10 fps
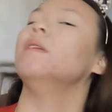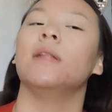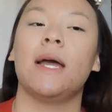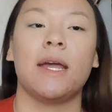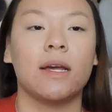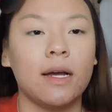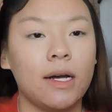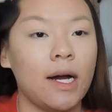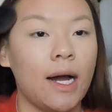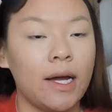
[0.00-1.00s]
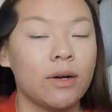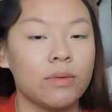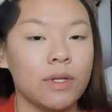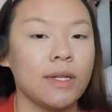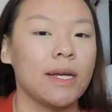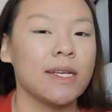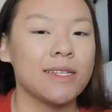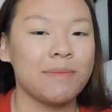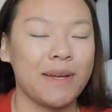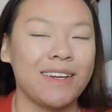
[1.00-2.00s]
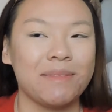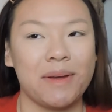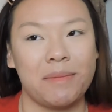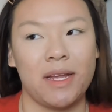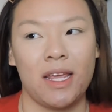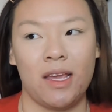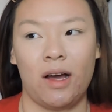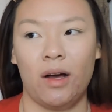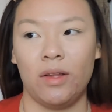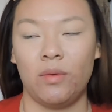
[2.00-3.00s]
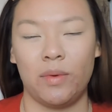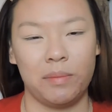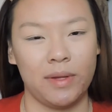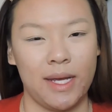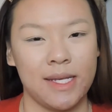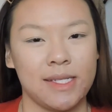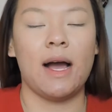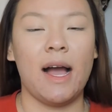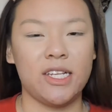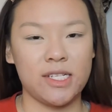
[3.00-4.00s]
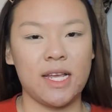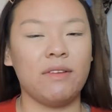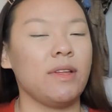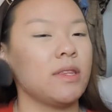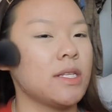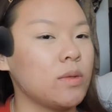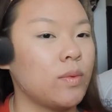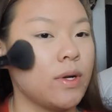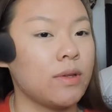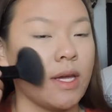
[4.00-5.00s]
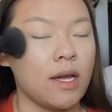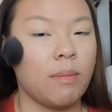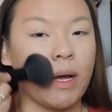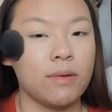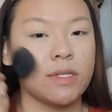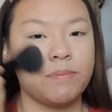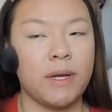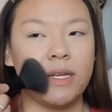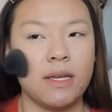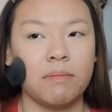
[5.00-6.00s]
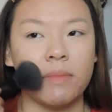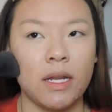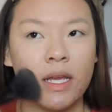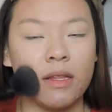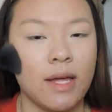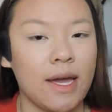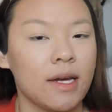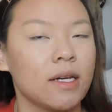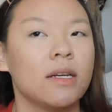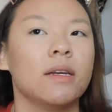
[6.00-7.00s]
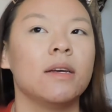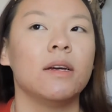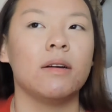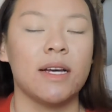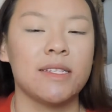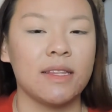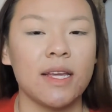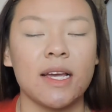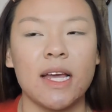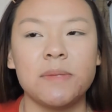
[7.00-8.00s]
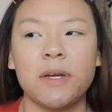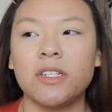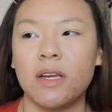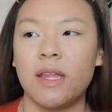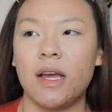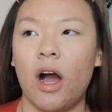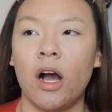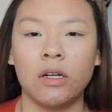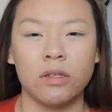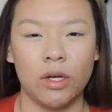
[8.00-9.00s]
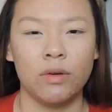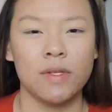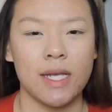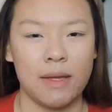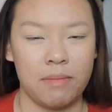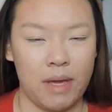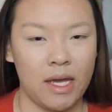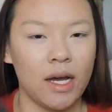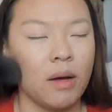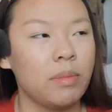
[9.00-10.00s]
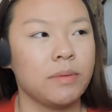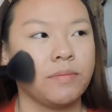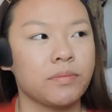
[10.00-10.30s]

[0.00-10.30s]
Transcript: Like, I don't really like spending my money all in one place. I just have like this weird thing about spending money, like especially like on clothes and makeup.